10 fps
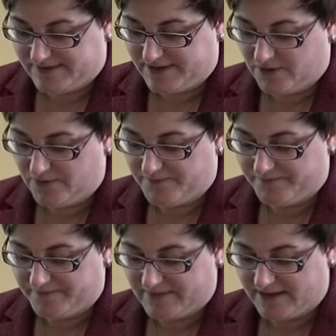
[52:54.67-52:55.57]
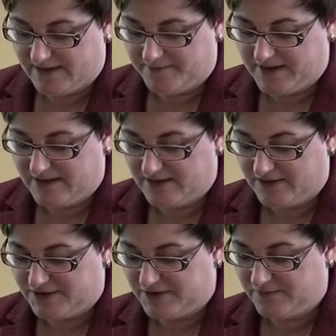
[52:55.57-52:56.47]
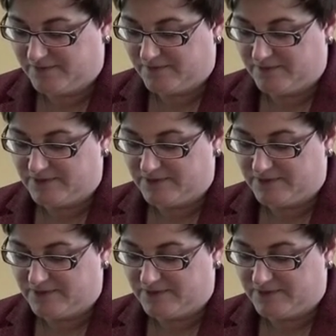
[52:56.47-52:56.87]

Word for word: so, I mean, to,